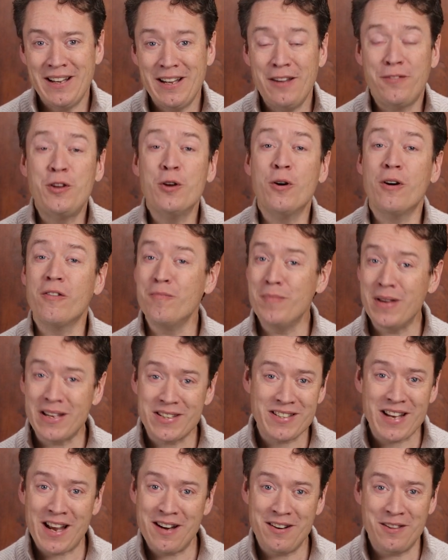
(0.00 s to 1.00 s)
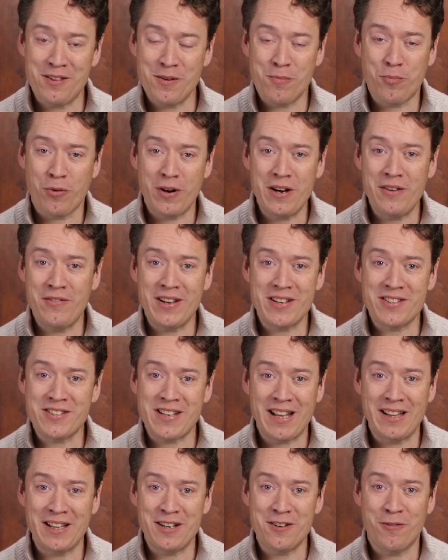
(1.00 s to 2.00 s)
If you have missed any of the previous
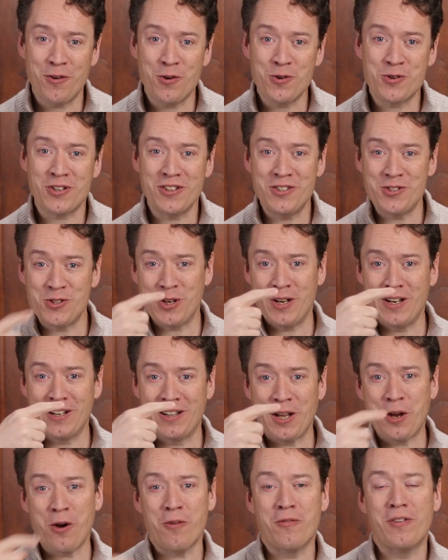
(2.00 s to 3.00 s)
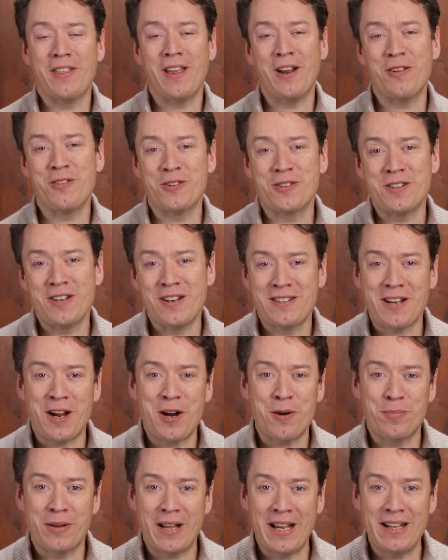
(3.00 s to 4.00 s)
daily devotions, you can click over there. There's an
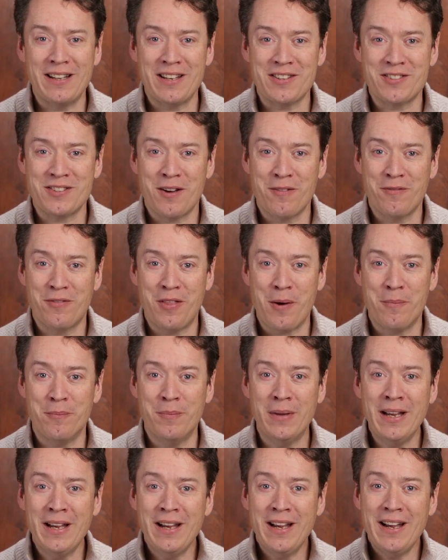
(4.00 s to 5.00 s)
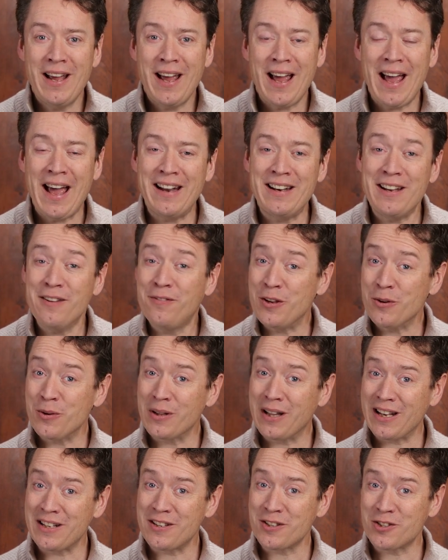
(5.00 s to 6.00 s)
entire playlist of them. And if you
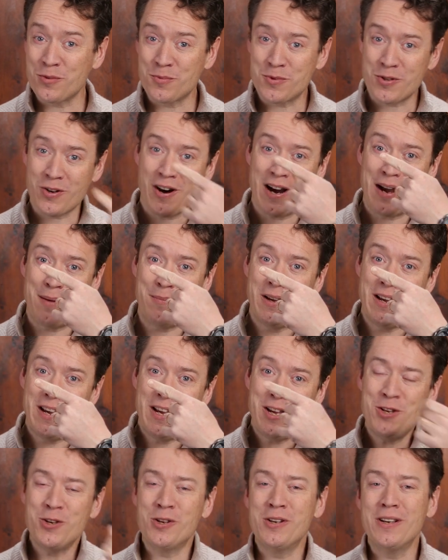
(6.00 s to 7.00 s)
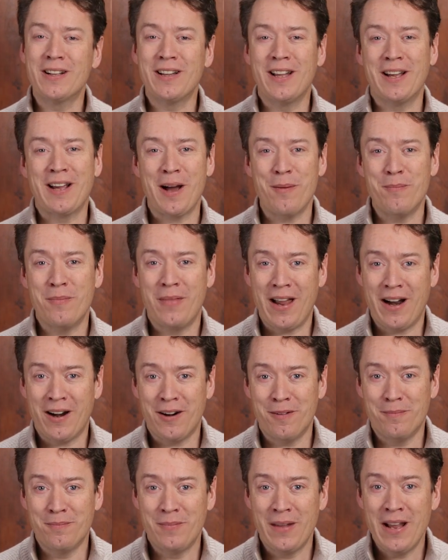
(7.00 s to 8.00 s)
would like to subscribe, you can click up
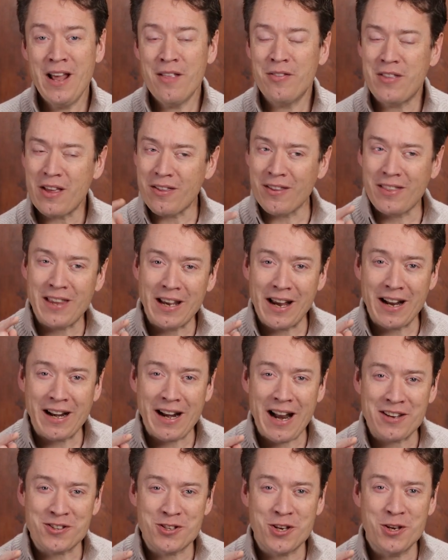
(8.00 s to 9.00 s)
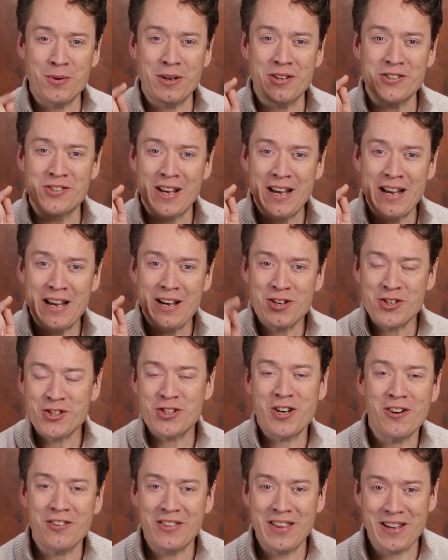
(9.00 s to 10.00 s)
there. The other thing I'm going to ask you is
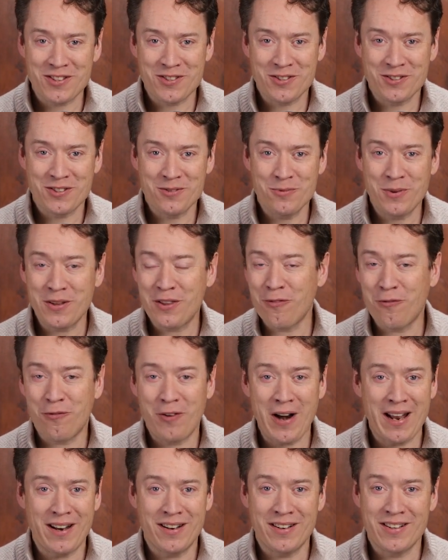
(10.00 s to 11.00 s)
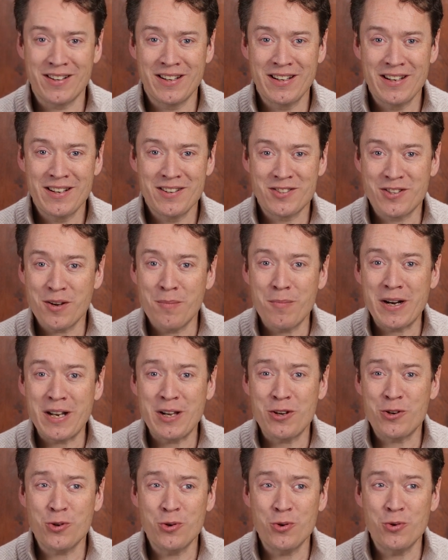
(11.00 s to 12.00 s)
share this with a friend,
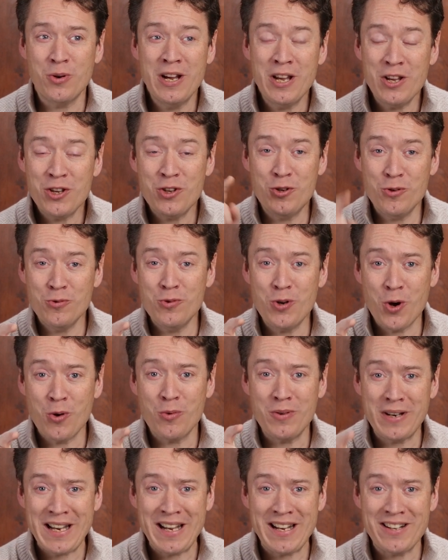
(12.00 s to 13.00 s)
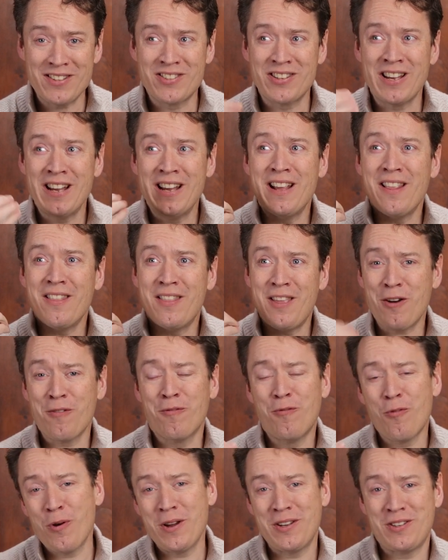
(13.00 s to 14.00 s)
somebody who you know needs
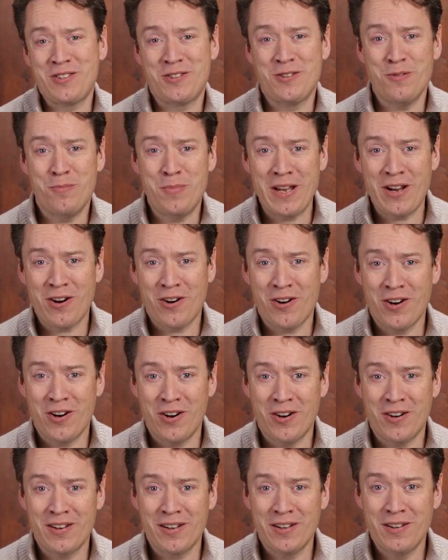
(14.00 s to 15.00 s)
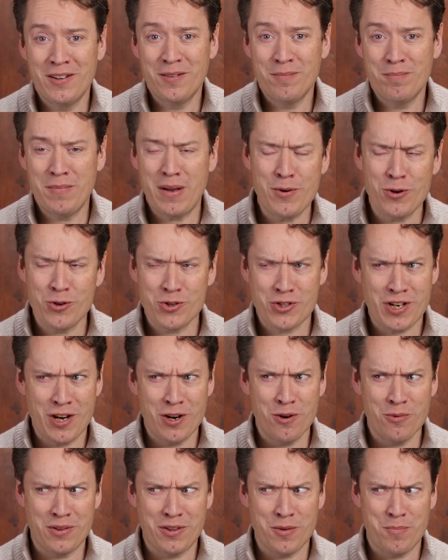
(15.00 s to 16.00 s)
their voice to be heard. Maybe don't
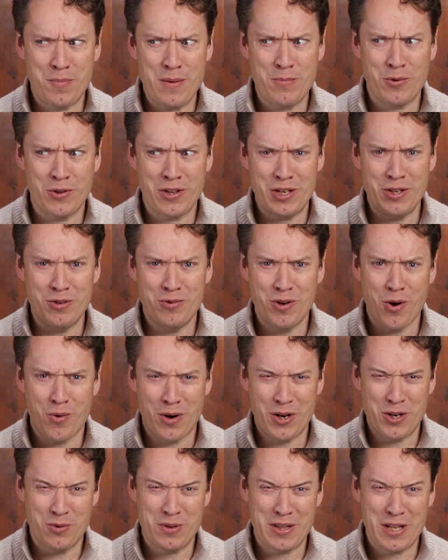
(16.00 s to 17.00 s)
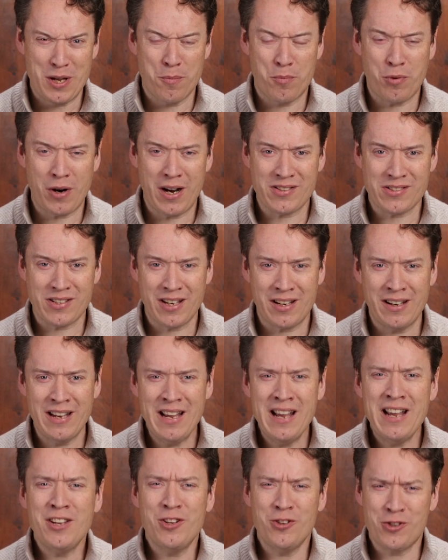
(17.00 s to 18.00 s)
share it with the people that you know are doing the
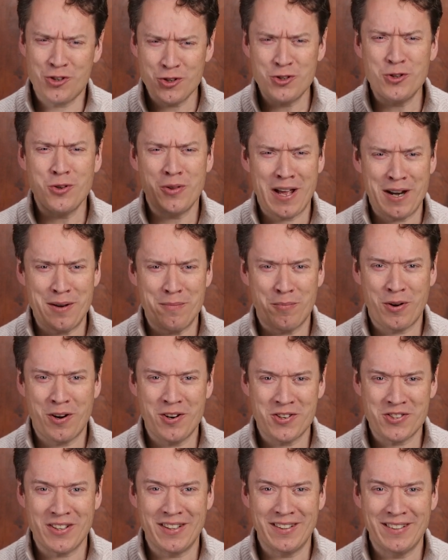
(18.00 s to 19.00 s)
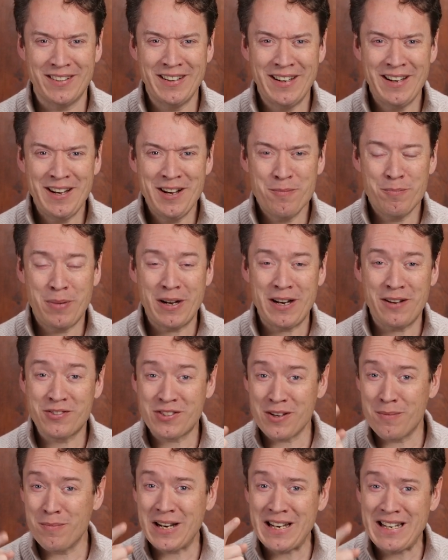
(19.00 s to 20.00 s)
oppressing. You should do that in person. But if
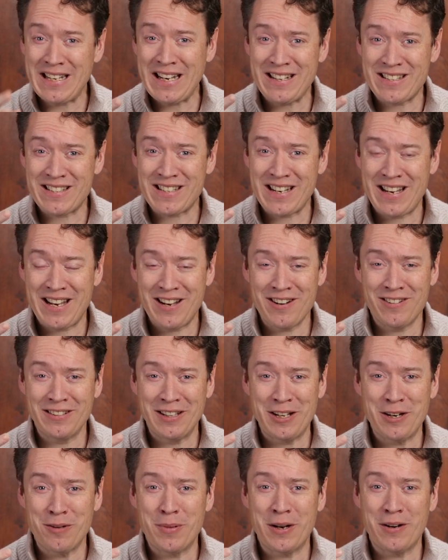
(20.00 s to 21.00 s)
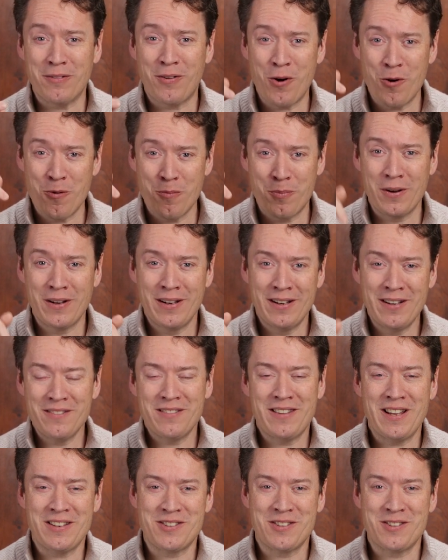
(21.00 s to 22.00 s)
somebody needs to hear a little bit of hope,
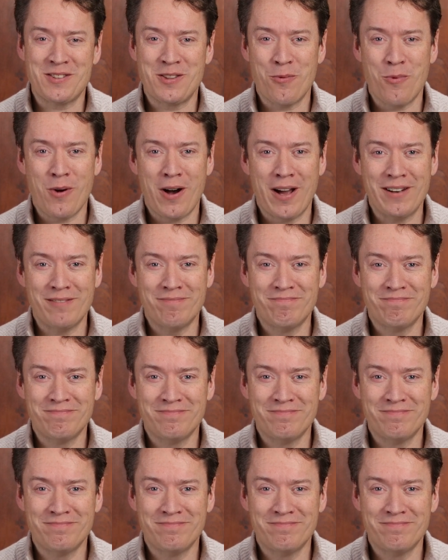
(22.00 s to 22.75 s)
this is the one.